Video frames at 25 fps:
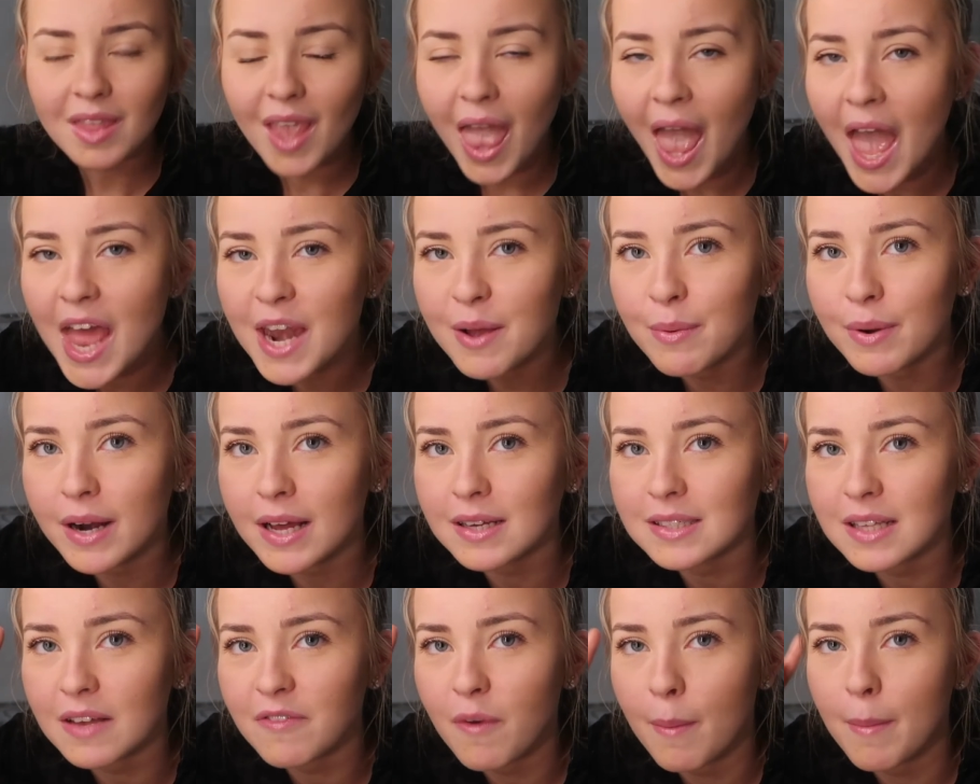anyone
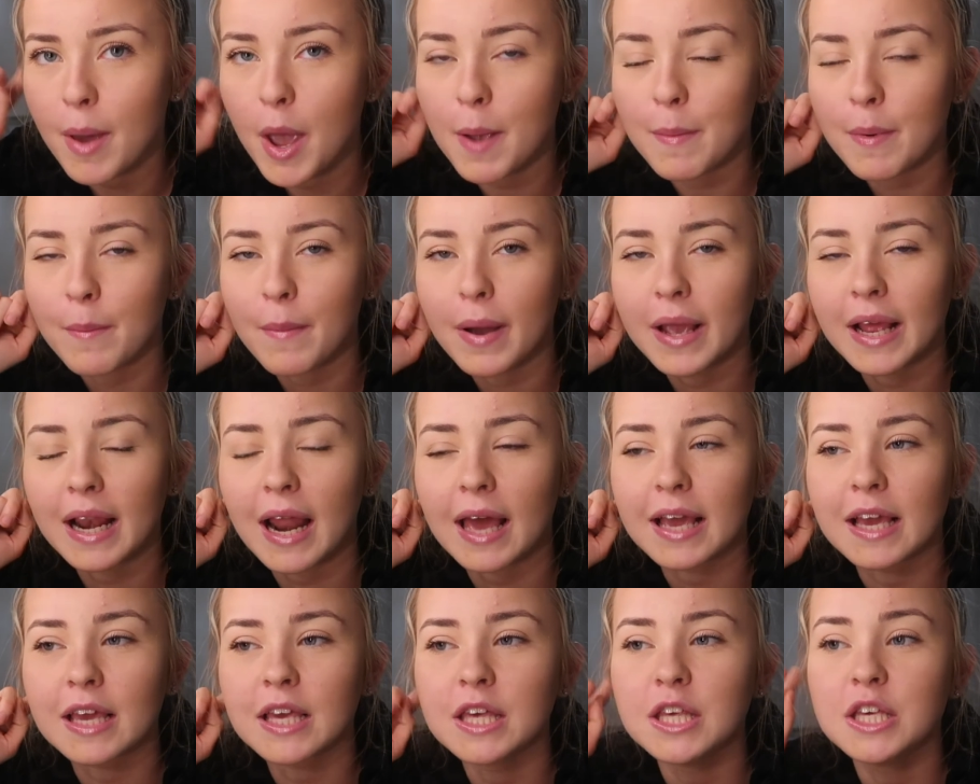else have a moment where you're
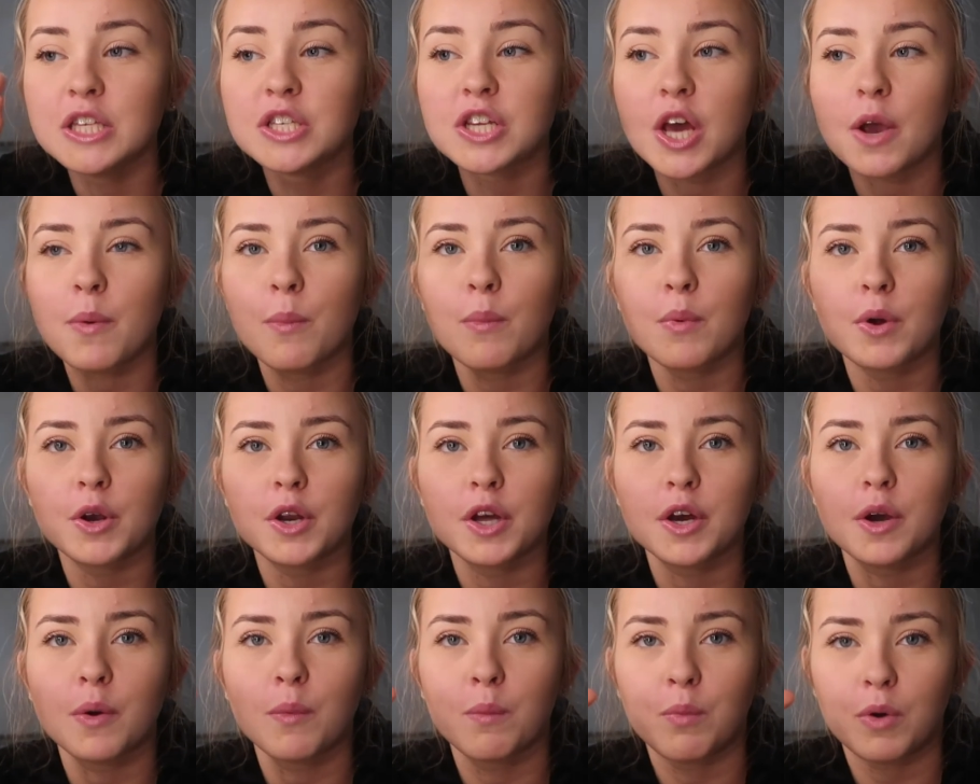like, you don't want
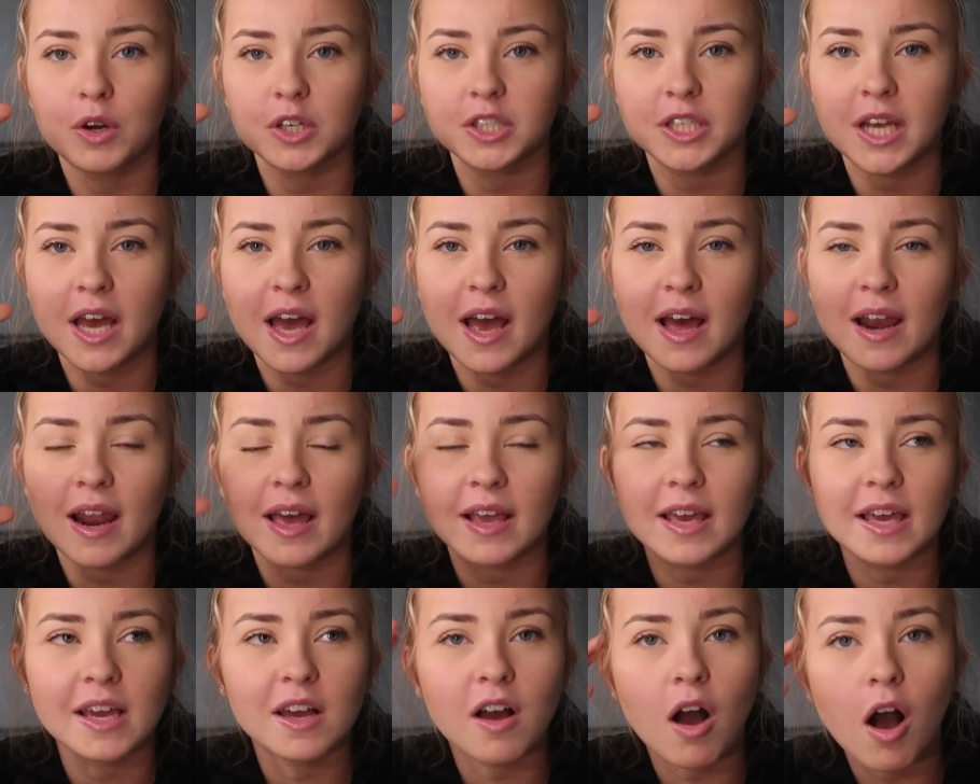to wash your hair,
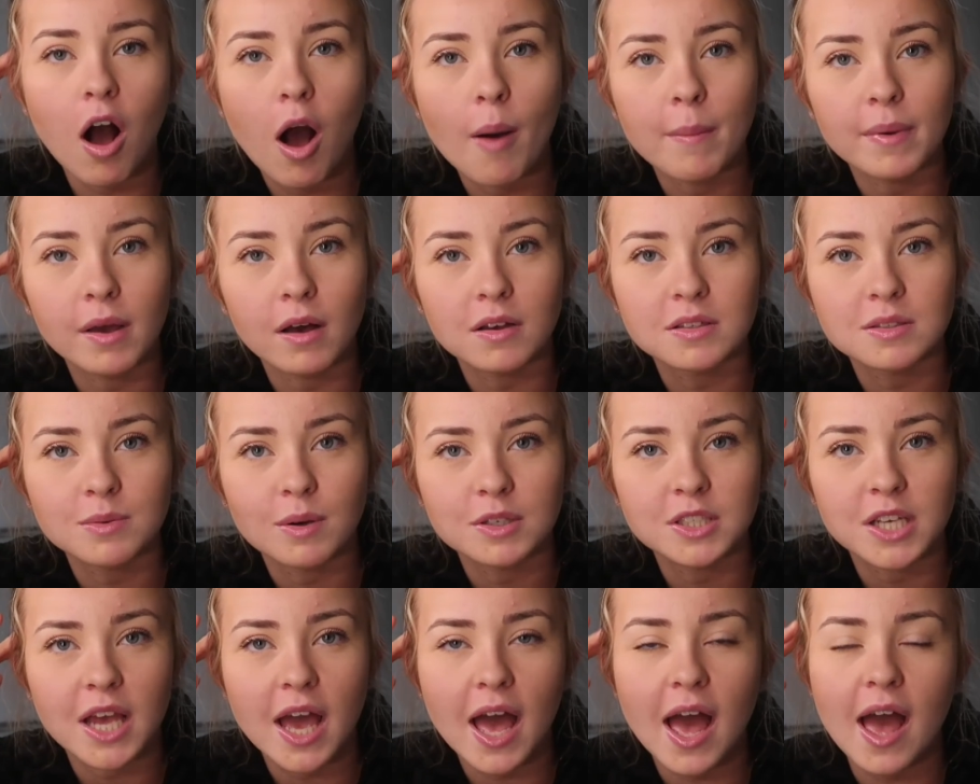like you can't be asked to
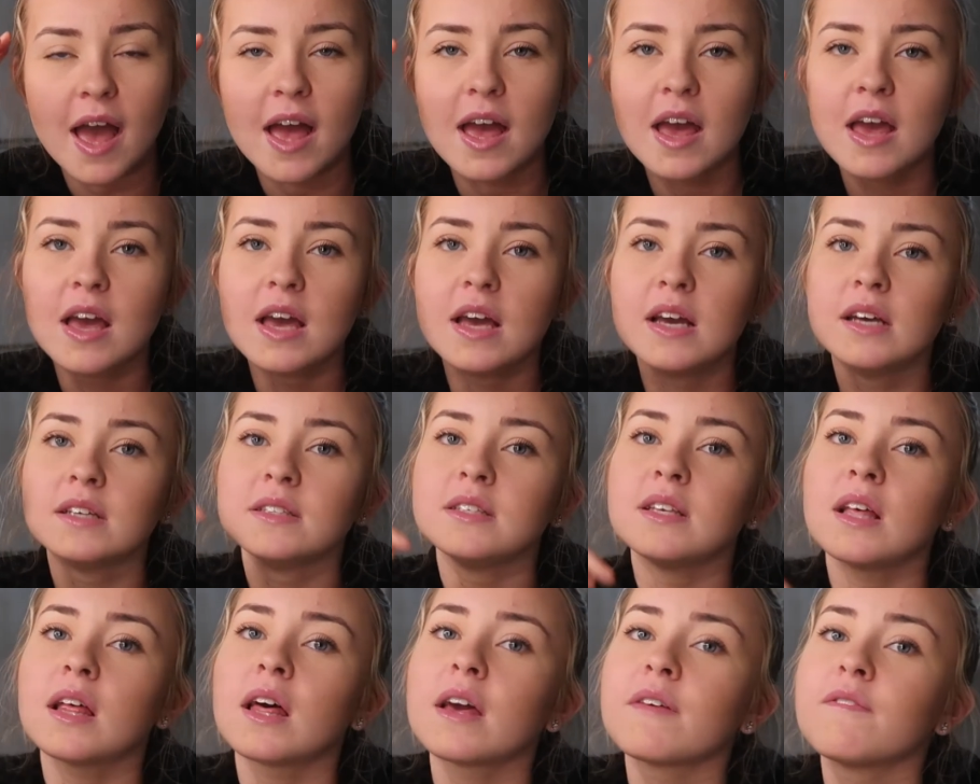wash your hair,
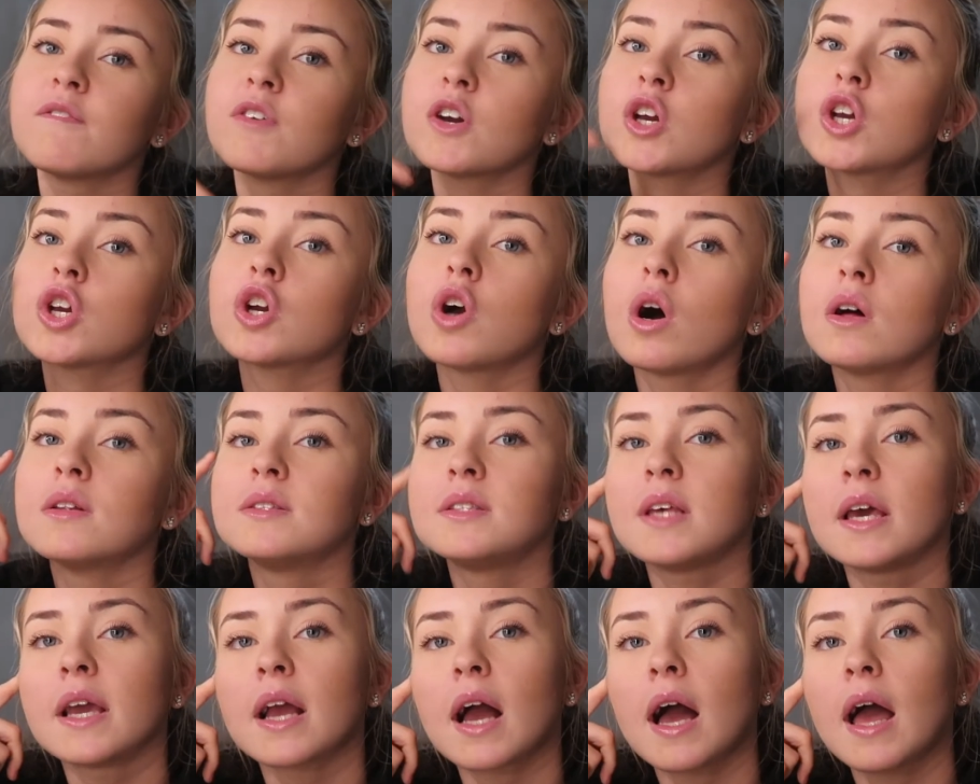so you're like, for
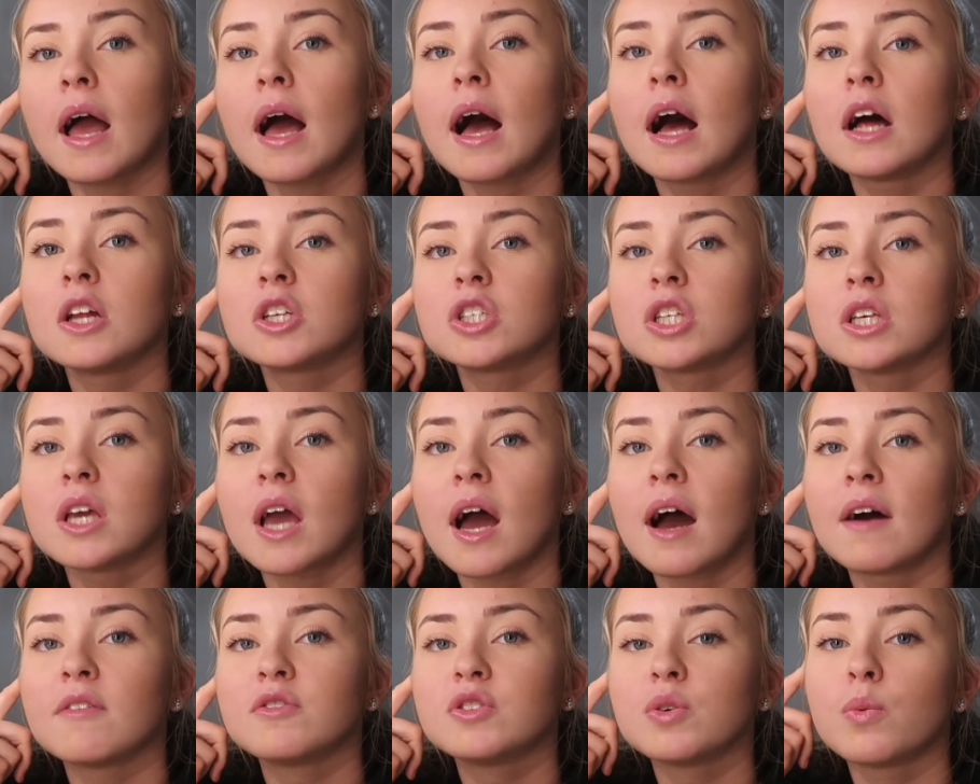God's sake, I actually
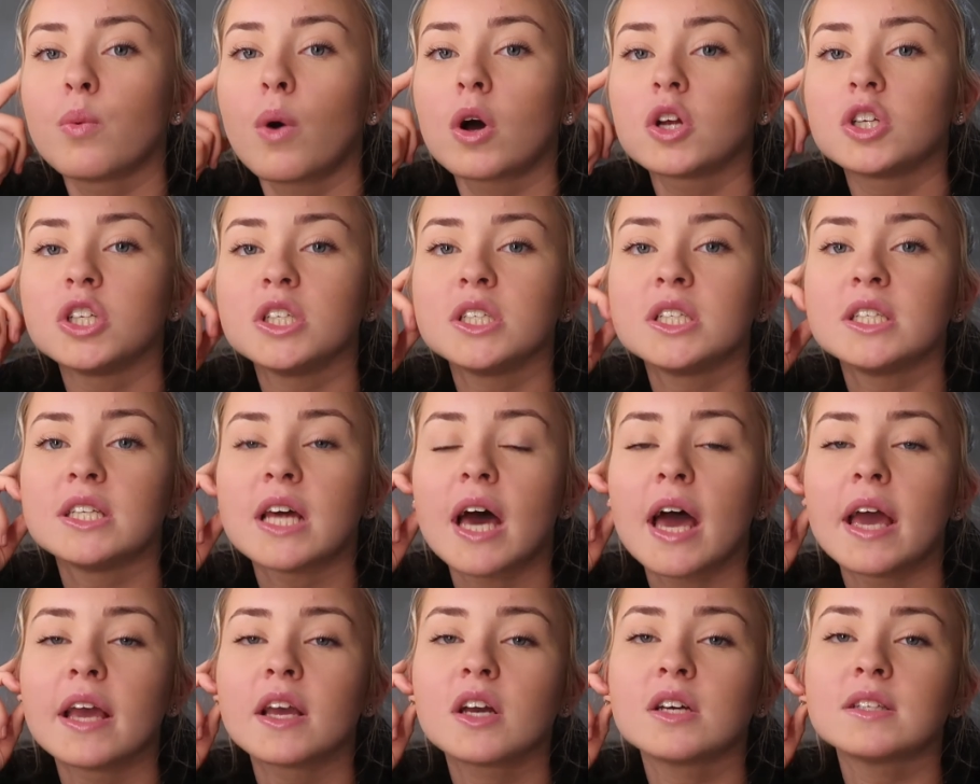have to wash it today?